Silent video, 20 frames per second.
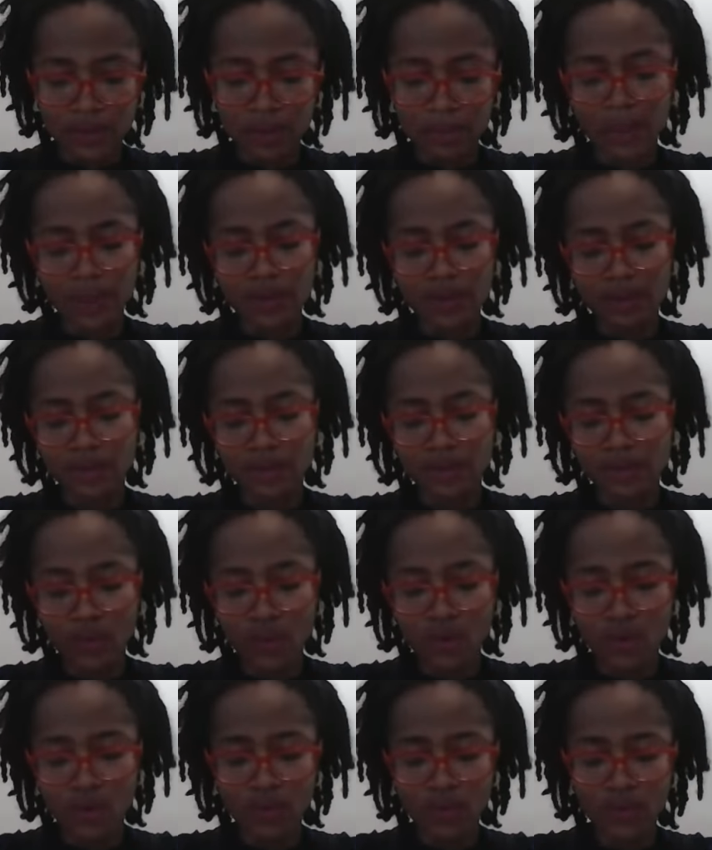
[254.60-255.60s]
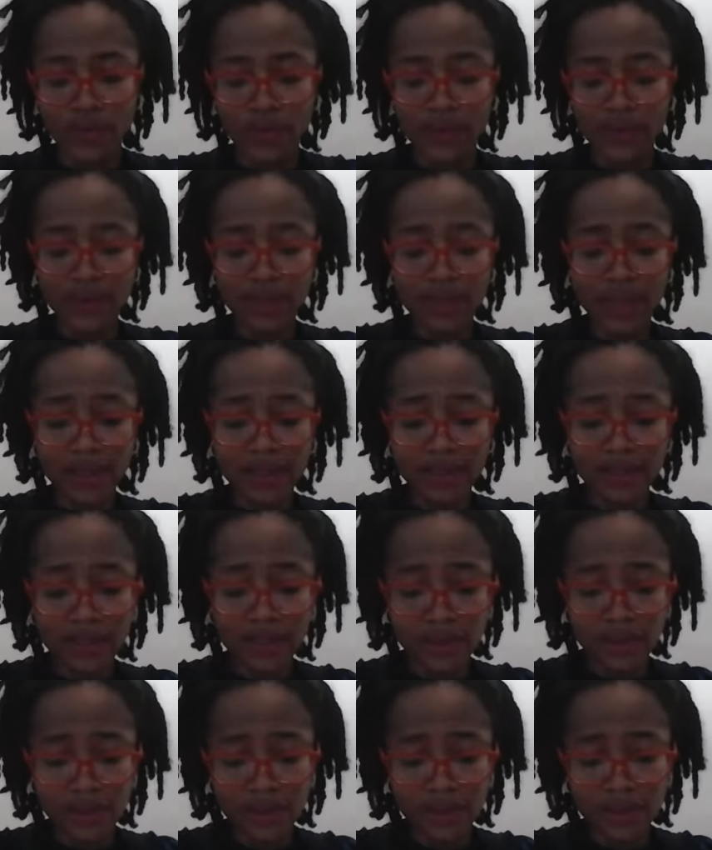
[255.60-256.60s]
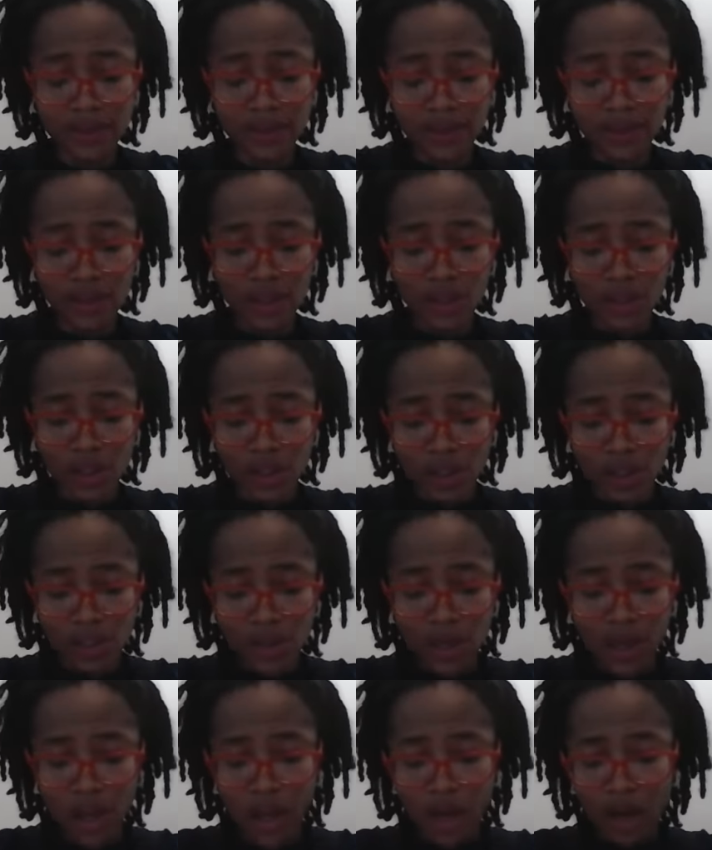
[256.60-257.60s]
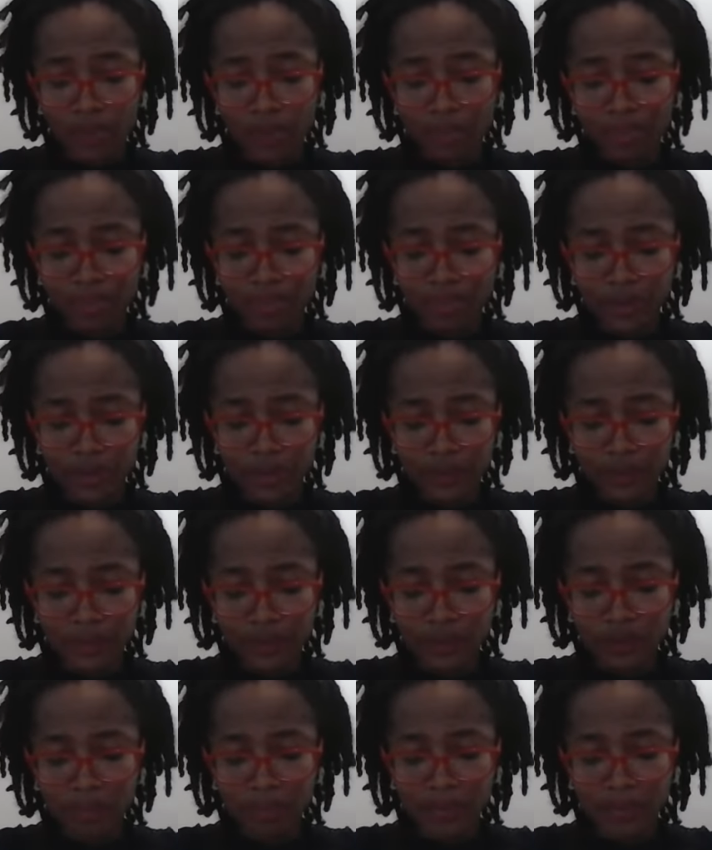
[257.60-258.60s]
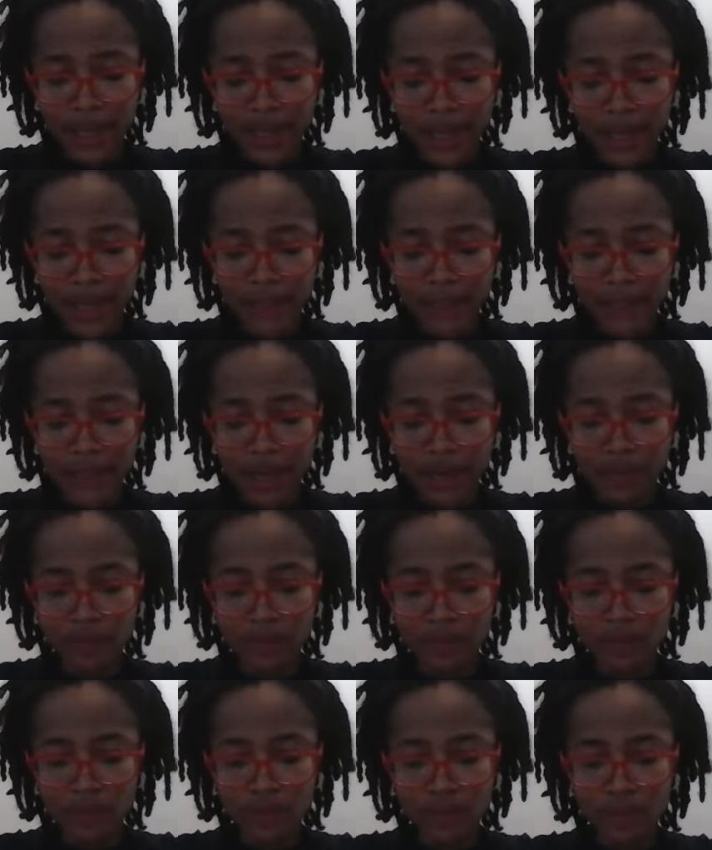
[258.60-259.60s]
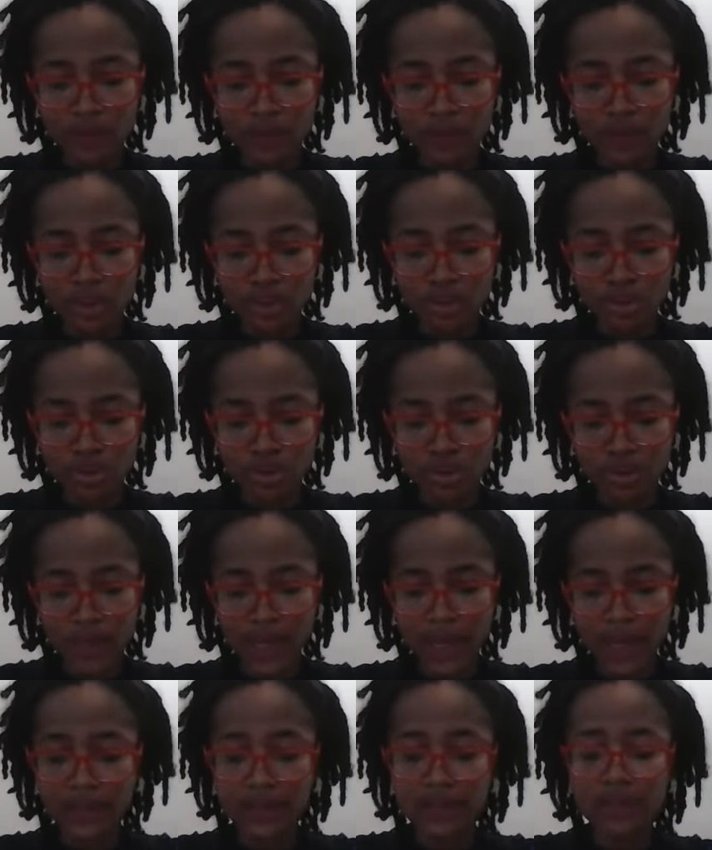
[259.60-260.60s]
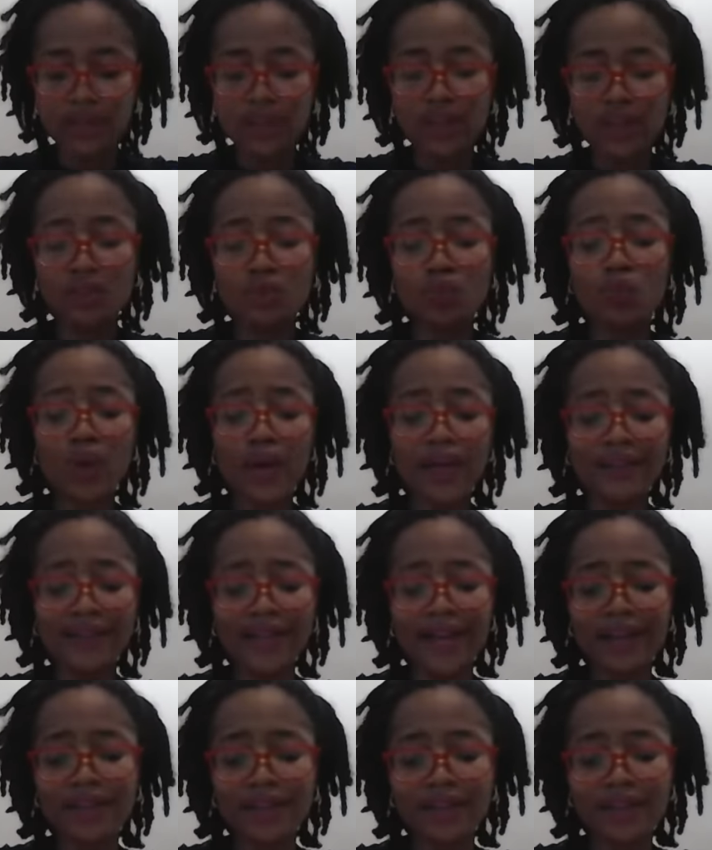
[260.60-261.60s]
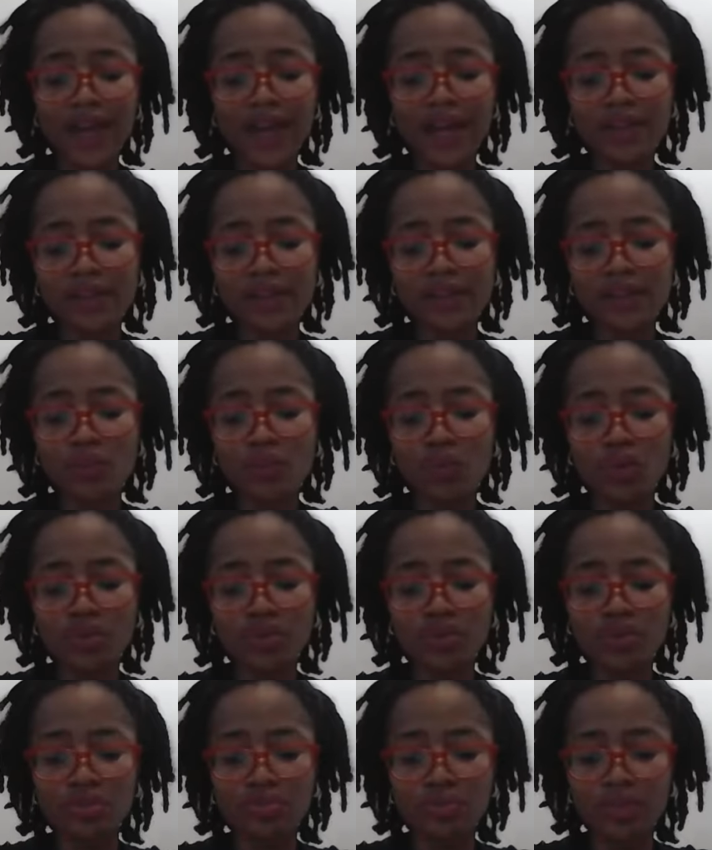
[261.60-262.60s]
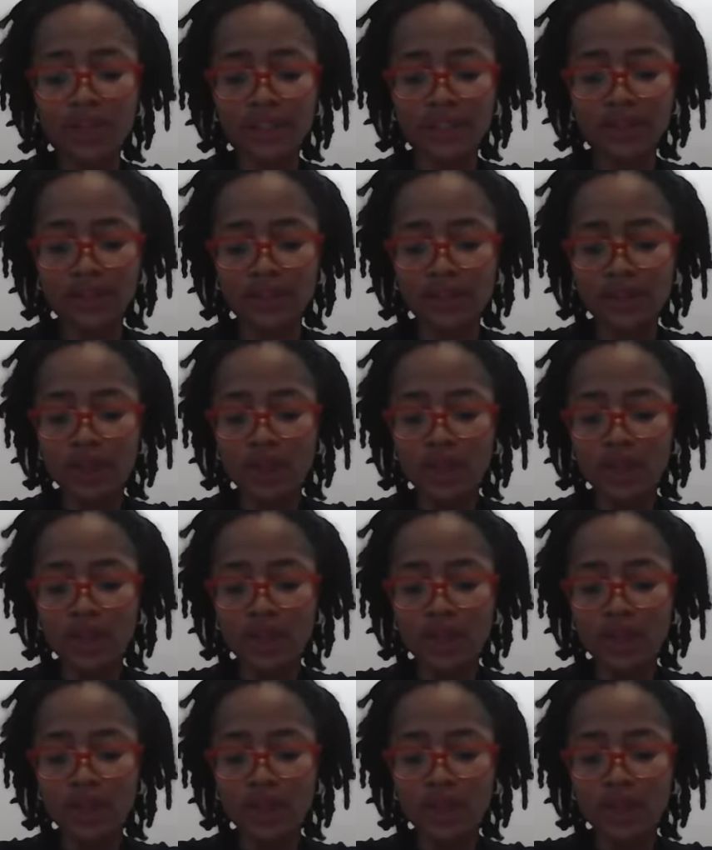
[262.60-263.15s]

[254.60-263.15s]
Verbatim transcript: Psalm 94, verse 19. I'll be reading from the NIV version, and it says, When anxiety was great